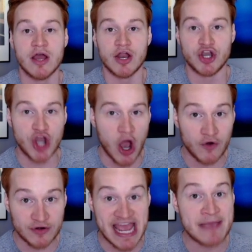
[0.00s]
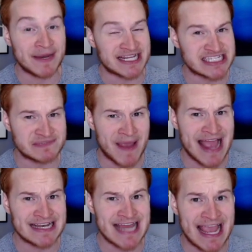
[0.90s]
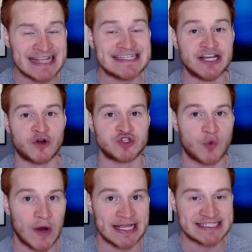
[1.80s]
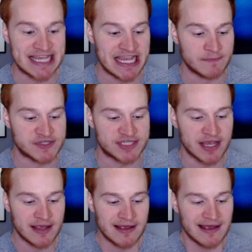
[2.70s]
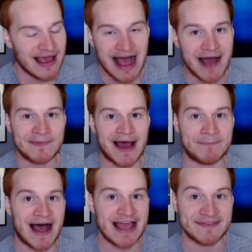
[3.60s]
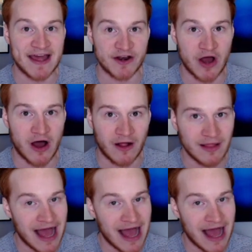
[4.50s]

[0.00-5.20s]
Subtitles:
Notre Dame and expanded to 18 or 20 teams, I'm not buying that at all.